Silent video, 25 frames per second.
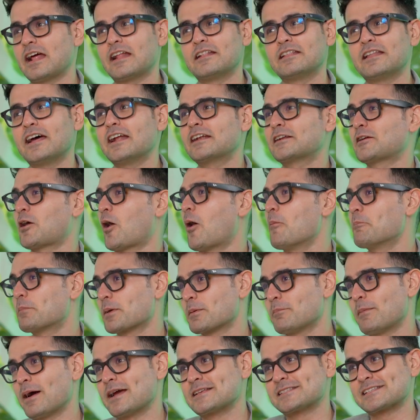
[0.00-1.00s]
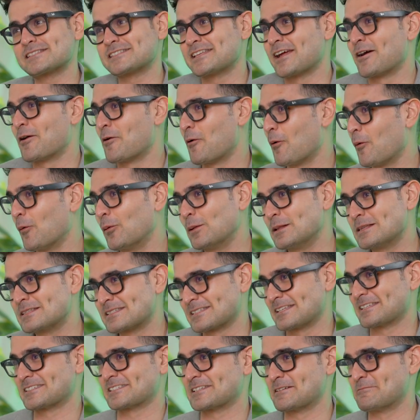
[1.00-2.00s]
and that compromises their whole
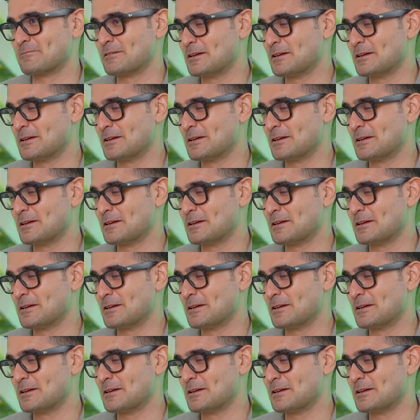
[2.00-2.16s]
system.